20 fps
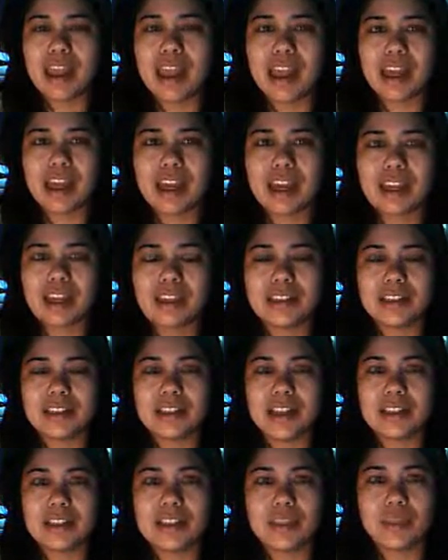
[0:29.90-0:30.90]
And
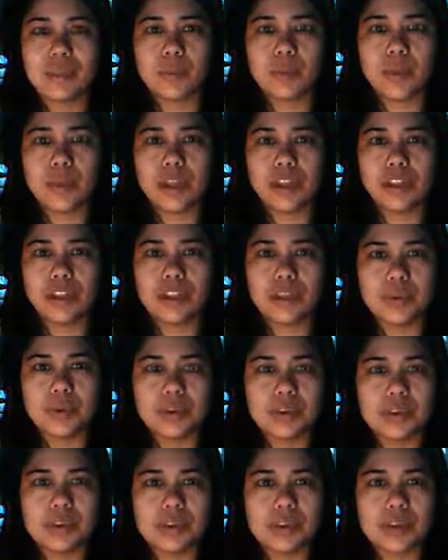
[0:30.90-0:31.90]
what you do
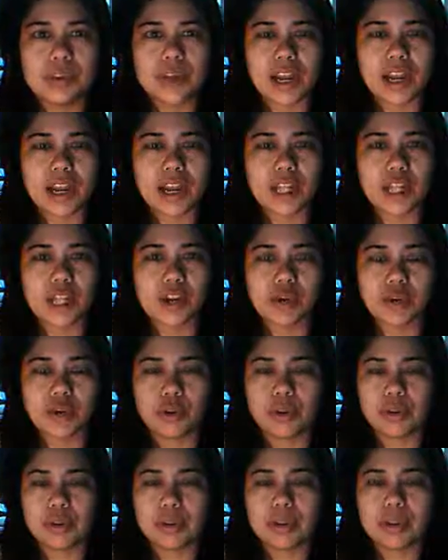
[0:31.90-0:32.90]
is you decide on a
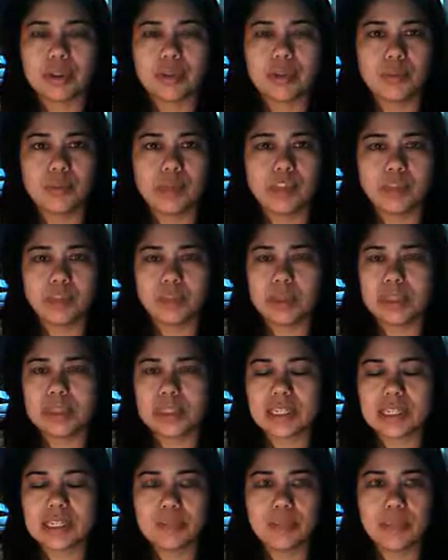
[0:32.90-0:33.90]
group, whether it be
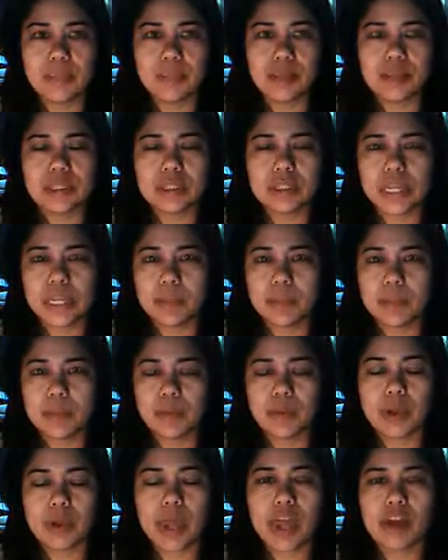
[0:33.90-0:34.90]
6 people, 10
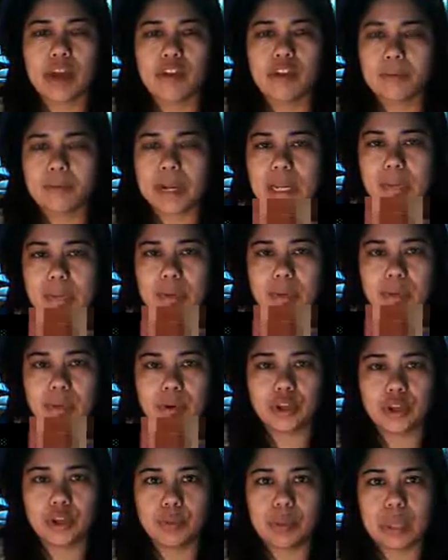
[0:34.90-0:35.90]
people, however many
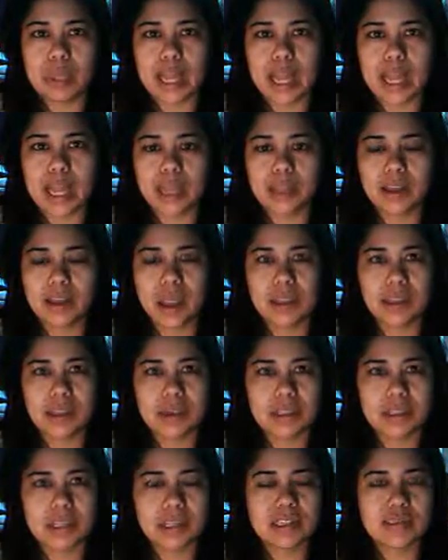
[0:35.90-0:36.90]
people you would like. I
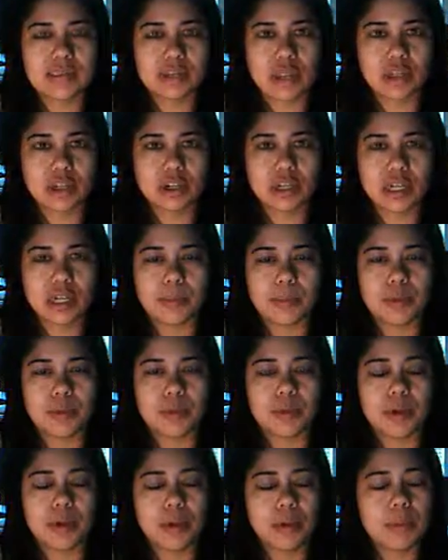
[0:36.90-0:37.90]
will say smaller
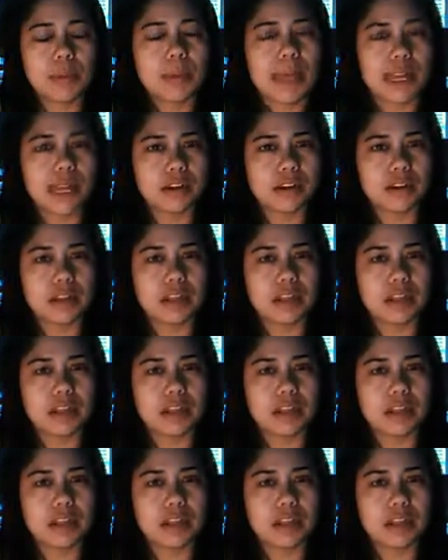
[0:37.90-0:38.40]
numbers are probably